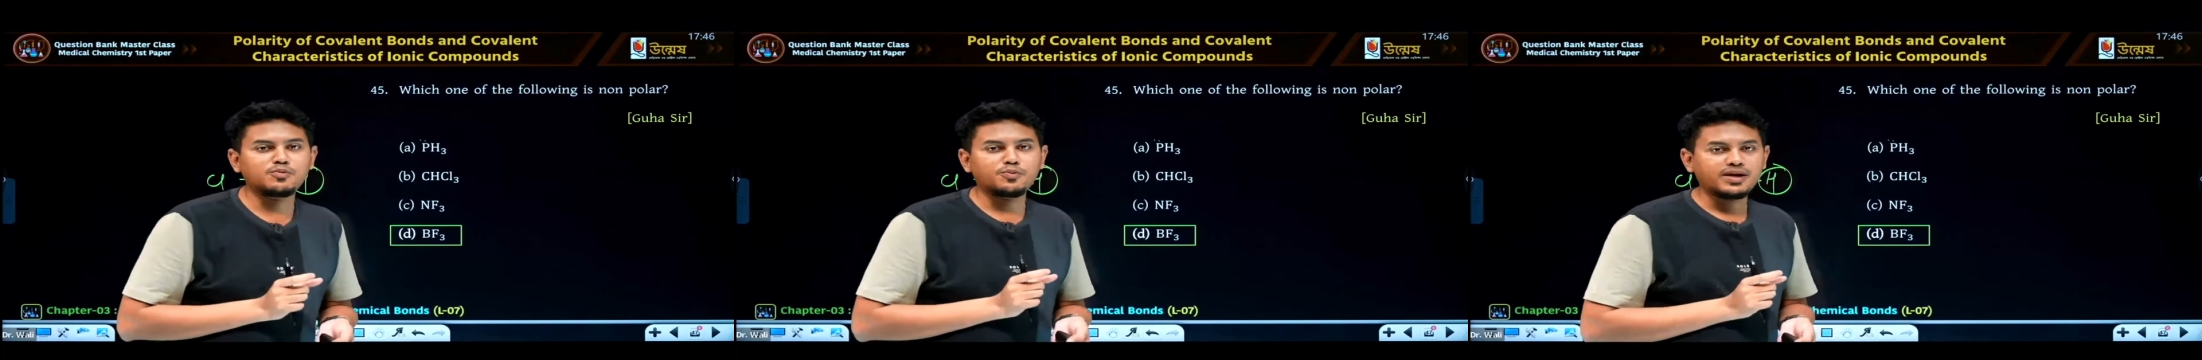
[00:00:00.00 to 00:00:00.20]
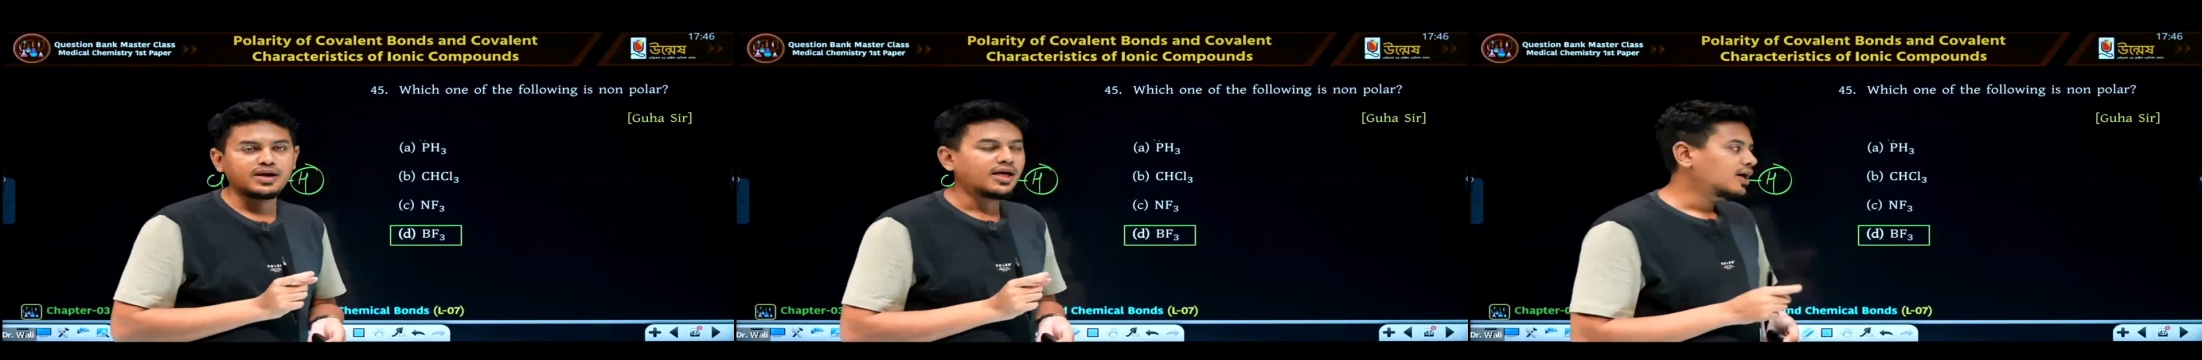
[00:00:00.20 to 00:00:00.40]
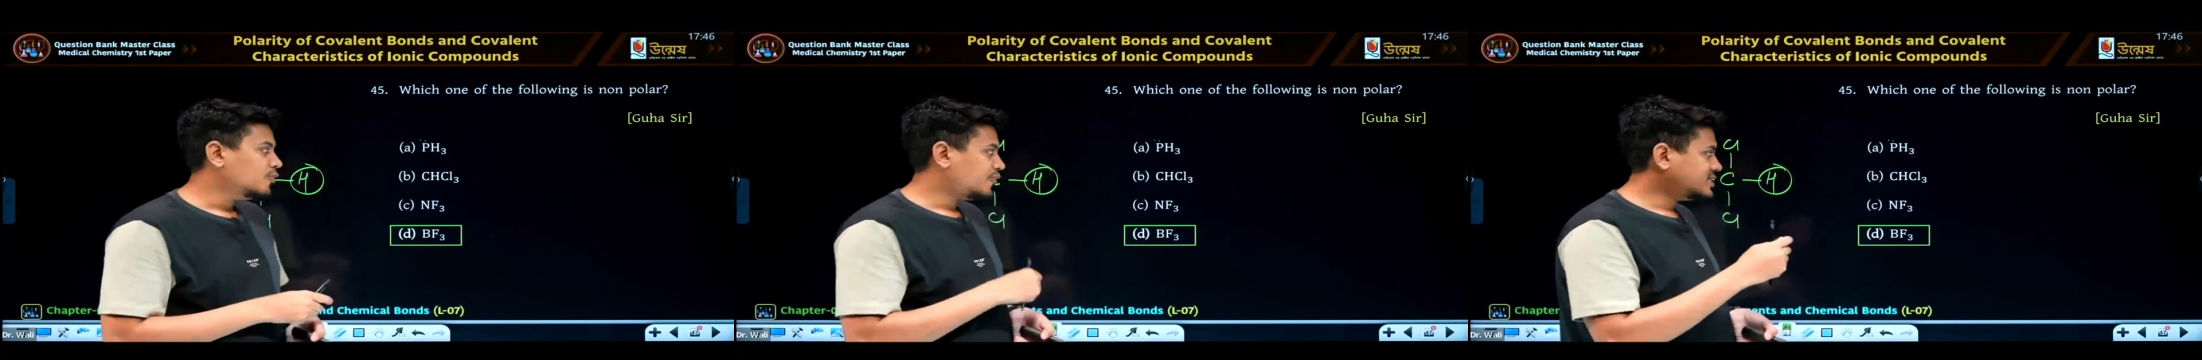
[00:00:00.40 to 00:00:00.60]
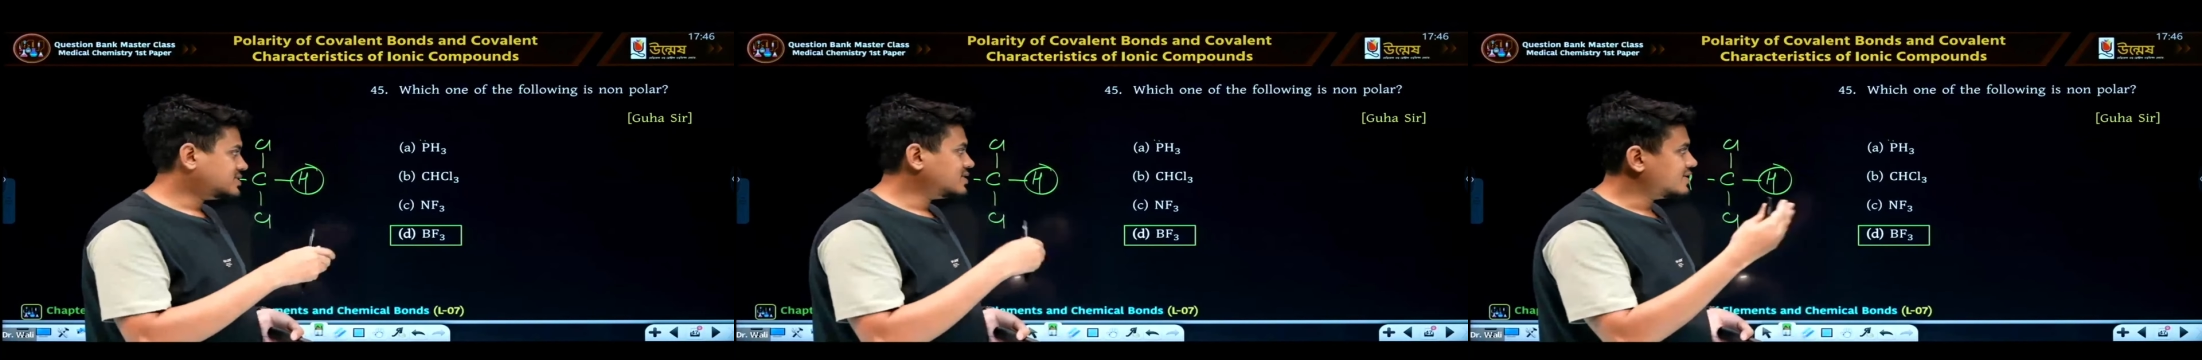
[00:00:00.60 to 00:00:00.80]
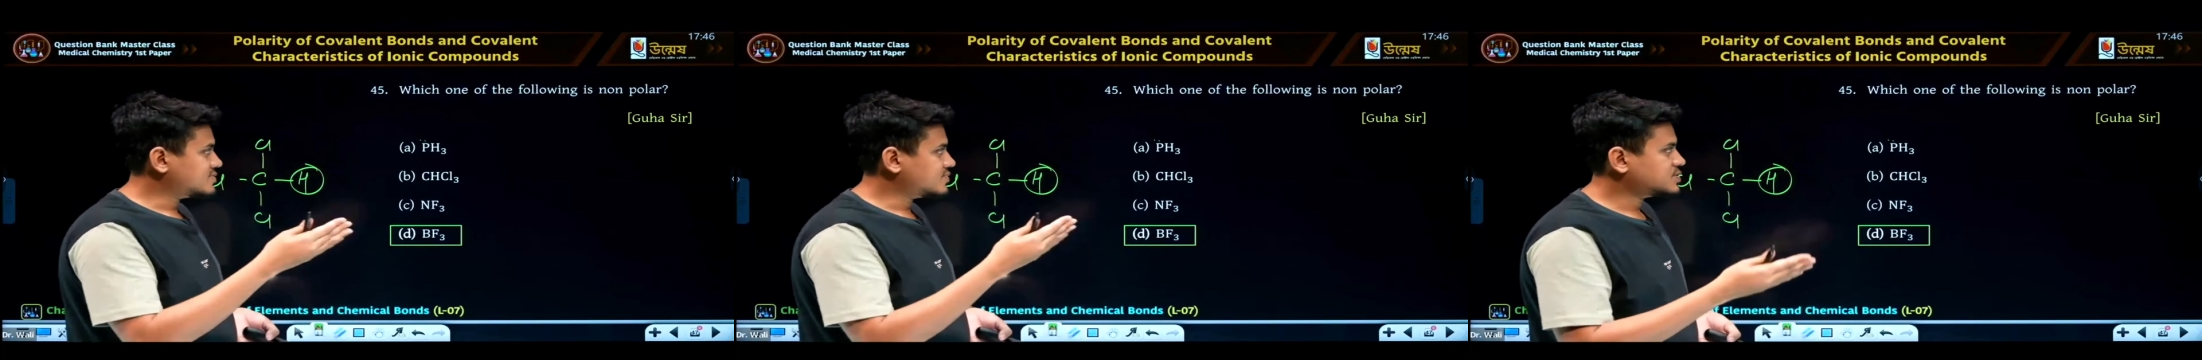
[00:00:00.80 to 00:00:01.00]
dipole moment,
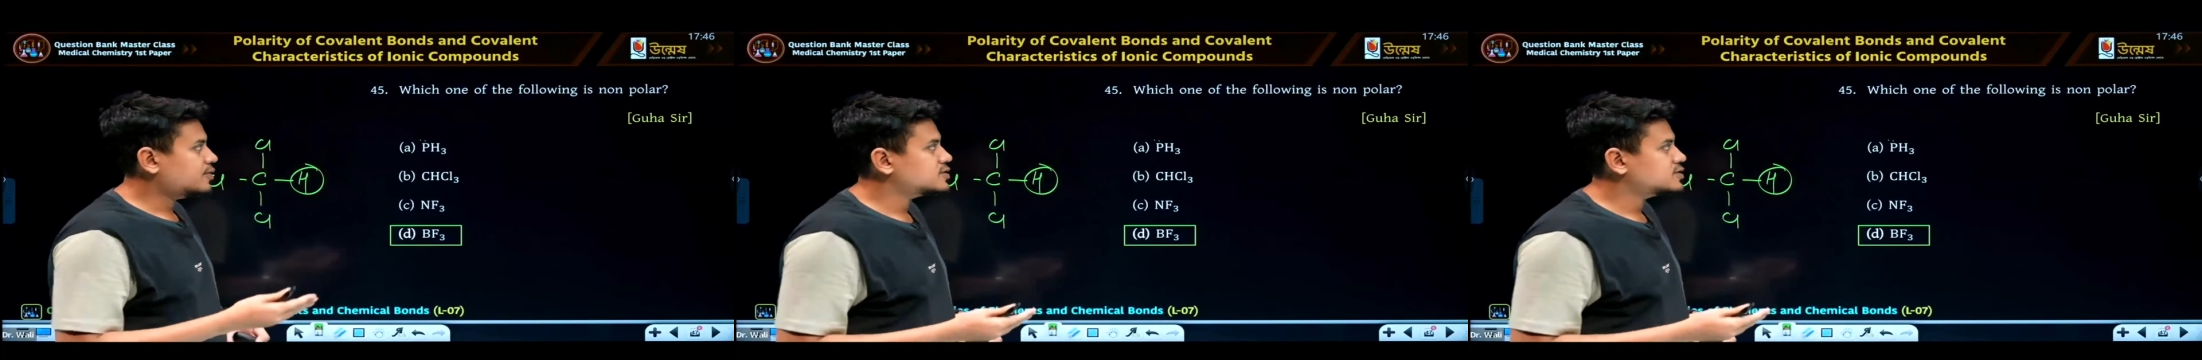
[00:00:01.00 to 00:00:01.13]
which is